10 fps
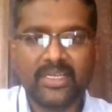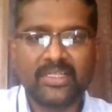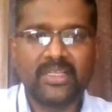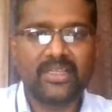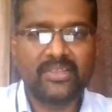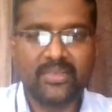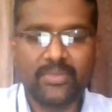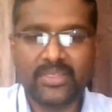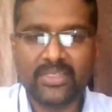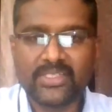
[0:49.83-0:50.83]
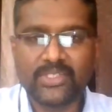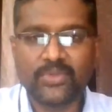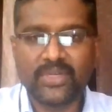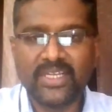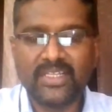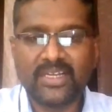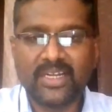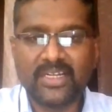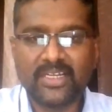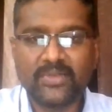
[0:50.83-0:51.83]
there are three methods to read the
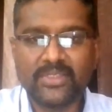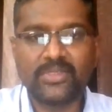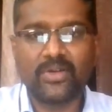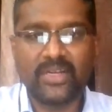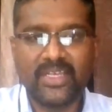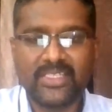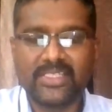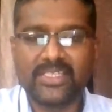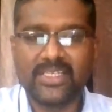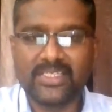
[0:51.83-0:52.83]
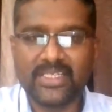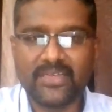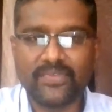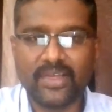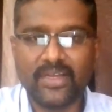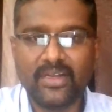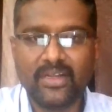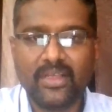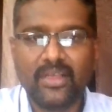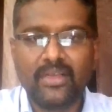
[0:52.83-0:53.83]
content which is already existing inside a
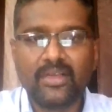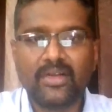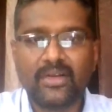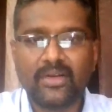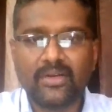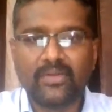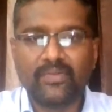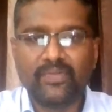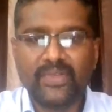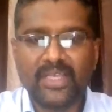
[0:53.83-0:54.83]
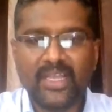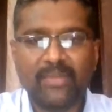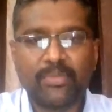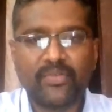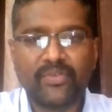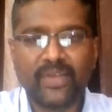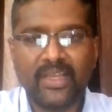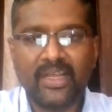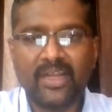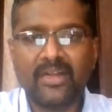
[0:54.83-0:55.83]
file with the help of a
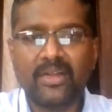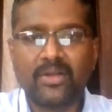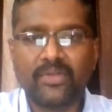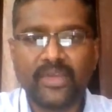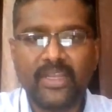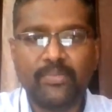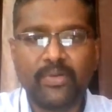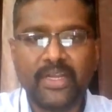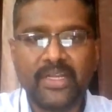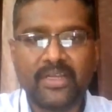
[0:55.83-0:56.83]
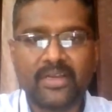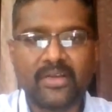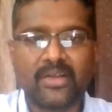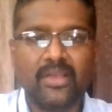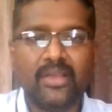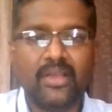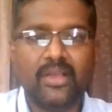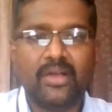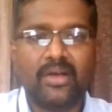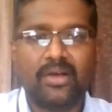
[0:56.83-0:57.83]
file handler or file pointer.
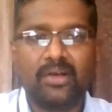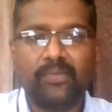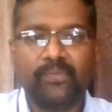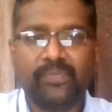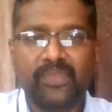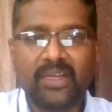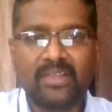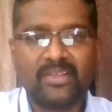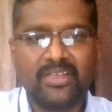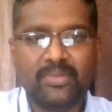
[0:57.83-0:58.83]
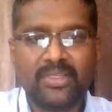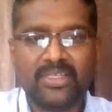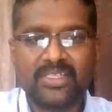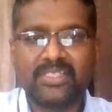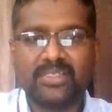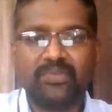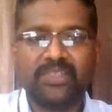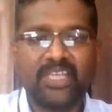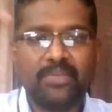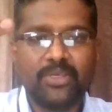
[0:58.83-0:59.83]
There are three methods
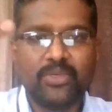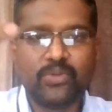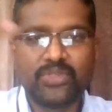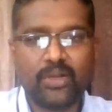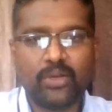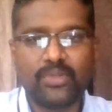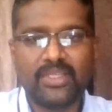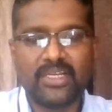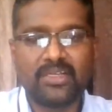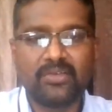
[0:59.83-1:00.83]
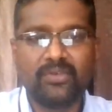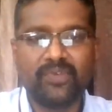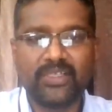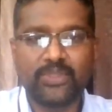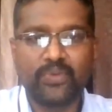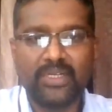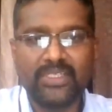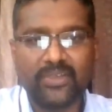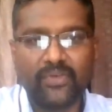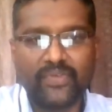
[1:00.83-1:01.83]
which can be used along with that. First one
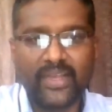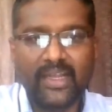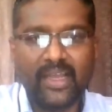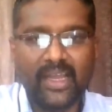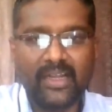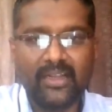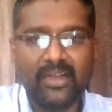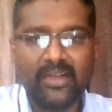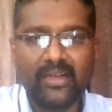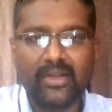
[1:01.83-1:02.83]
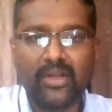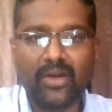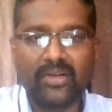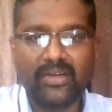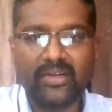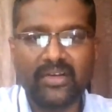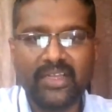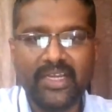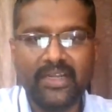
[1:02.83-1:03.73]
is file handle dot read